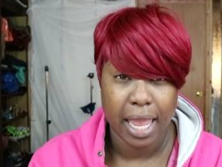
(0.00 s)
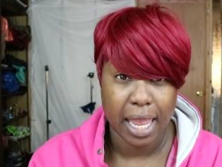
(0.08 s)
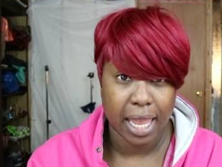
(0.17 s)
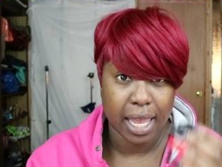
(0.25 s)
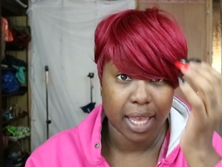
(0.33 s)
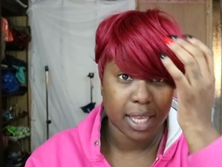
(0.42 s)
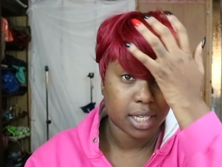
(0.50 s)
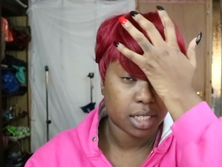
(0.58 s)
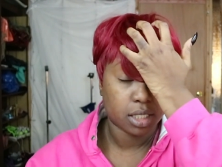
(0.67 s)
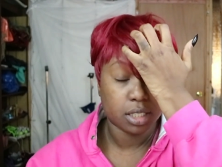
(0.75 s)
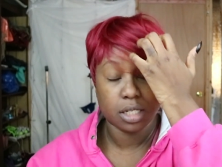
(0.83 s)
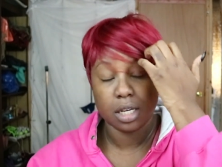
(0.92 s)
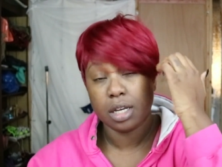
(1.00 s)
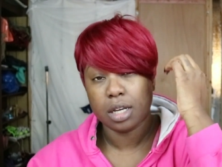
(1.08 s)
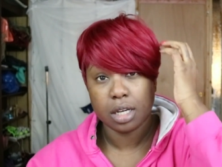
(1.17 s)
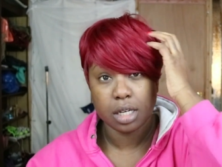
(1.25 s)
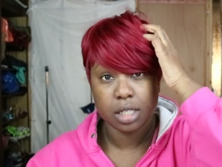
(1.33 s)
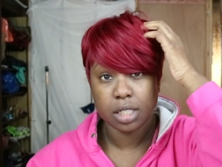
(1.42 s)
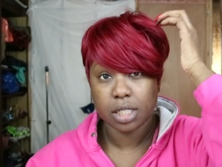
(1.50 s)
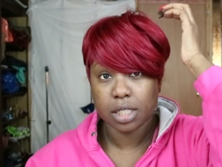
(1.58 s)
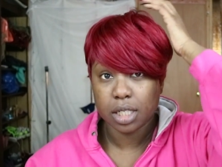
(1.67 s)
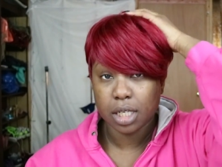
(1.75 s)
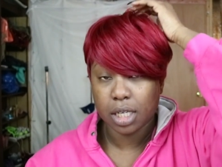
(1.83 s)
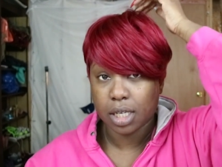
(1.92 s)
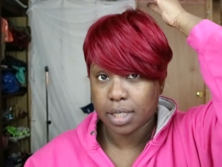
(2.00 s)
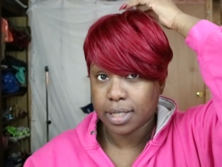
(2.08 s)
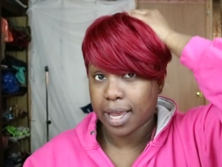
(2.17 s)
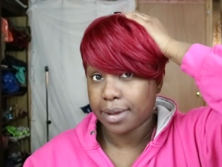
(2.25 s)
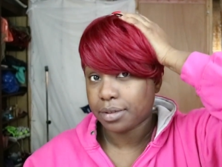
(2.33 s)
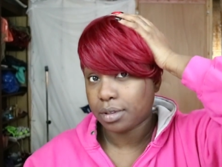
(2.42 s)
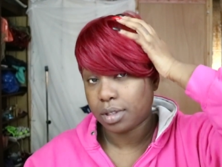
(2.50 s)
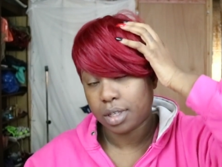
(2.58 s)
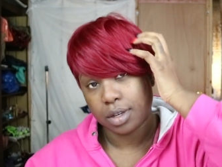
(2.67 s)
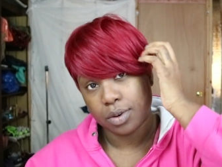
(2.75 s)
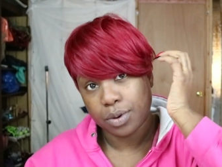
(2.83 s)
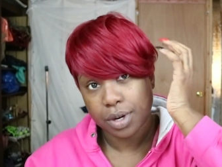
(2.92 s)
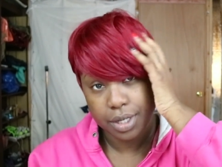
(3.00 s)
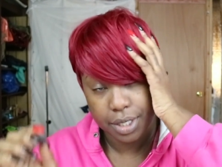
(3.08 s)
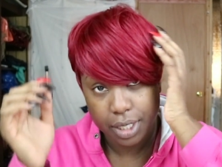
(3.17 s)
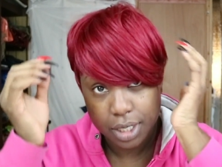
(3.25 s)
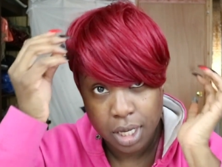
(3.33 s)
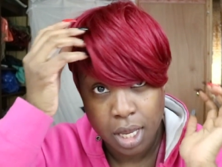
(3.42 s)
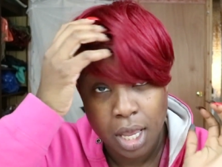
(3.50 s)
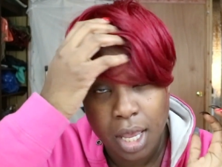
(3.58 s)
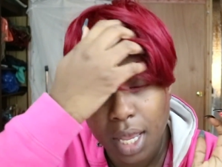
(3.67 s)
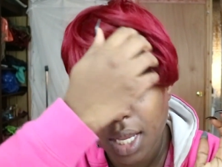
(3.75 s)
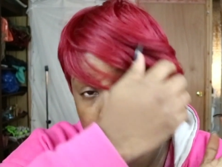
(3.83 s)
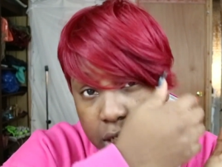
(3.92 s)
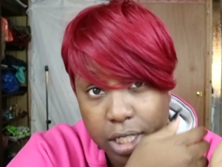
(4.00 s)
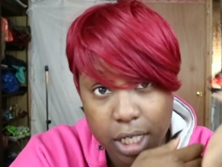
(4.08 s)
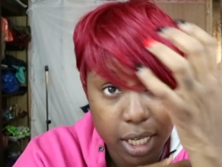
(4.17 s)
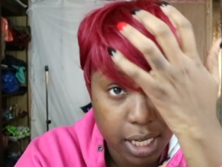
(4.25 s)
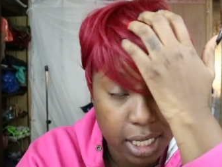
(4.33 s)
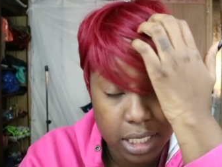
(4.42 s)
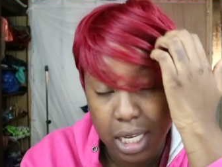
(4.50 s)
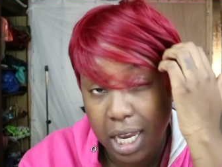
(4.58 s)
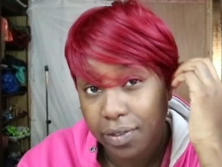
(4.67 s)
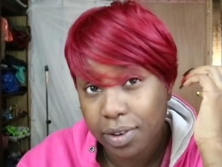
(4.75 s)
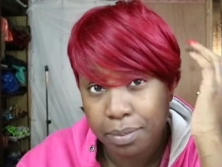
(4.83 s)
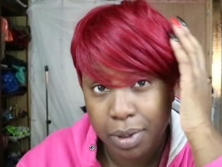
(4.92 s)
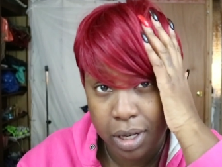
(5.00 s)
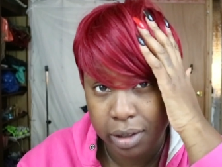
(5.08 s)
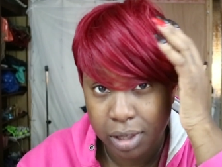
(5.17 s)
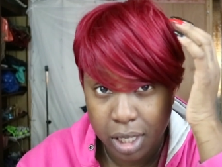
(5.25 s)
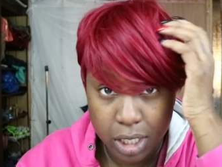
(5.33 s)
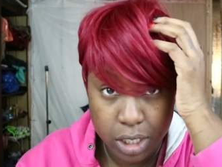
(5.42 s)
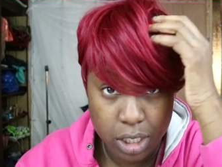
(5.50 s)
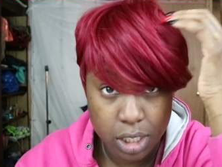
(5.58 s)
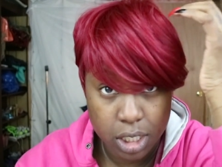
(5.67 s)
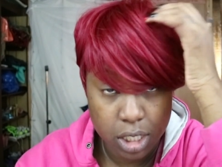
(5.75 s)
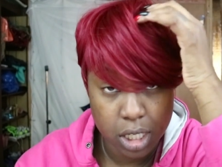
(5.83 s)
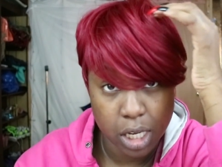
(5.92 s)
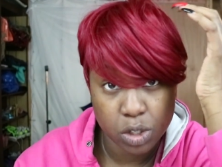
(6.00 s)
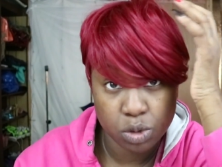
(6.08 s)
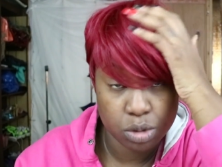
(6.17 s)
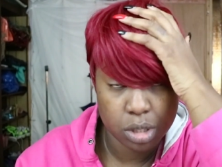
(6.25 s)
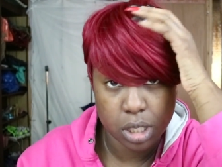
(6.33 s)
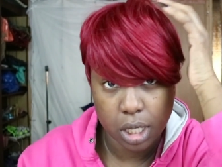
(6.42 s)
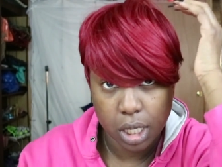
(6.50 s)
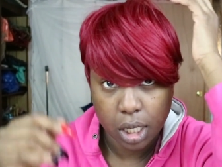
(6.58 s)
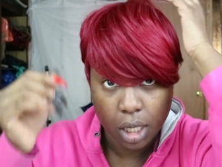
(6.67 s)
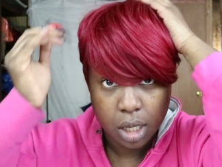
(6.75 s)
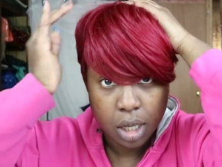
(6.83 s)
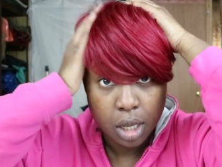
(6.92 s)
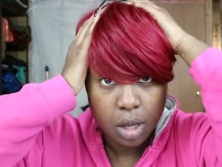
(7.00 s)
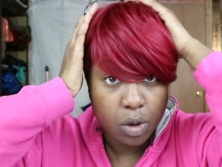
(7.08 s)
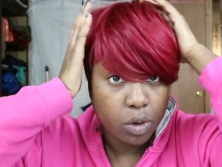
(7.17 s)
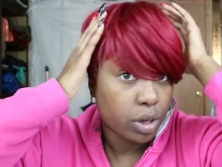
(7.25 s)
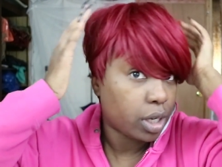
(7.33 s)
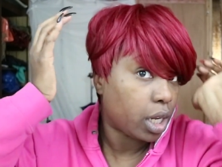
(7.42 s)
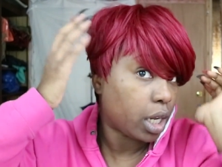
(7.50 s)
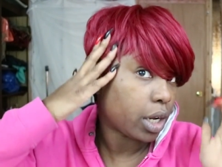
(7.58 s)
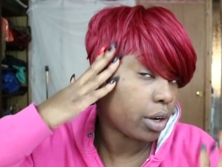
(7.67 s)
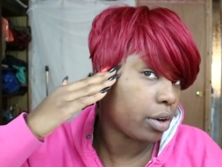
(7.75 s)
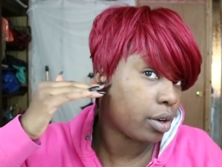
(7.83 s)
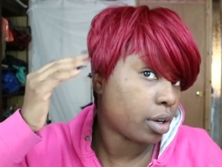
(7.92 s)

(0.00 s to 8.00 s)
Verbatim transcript: and she is absolutely gorgeous. She is every bit of lusciousness that you see on here.